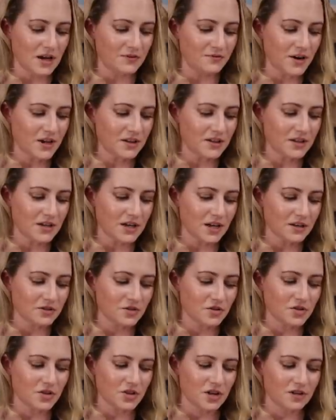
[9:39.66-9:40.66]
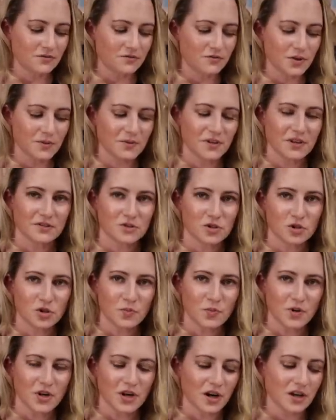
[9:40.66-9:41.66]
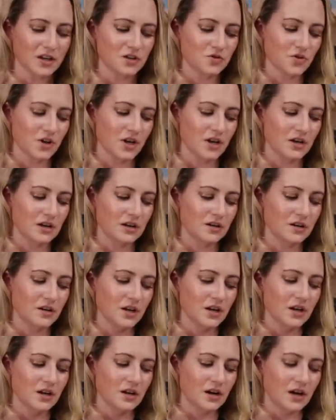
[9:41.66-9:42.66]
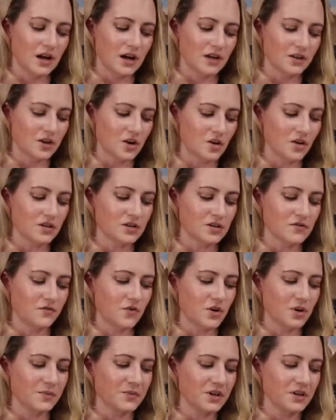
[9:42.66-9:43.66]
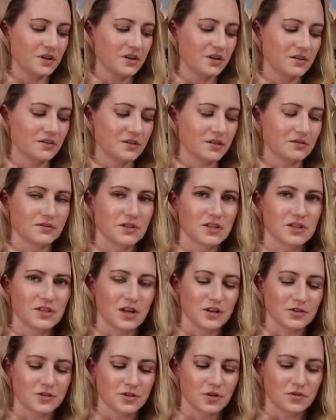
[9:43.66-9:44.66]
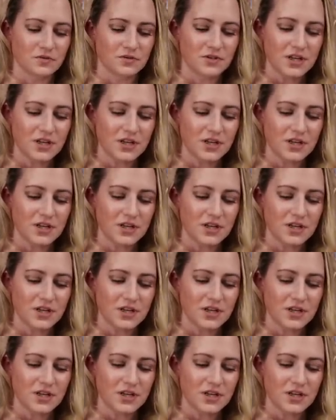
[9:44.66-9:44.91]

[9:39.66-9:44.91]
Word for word: I find the Dr. Jart formula is super hydrating. The Klairs formula is also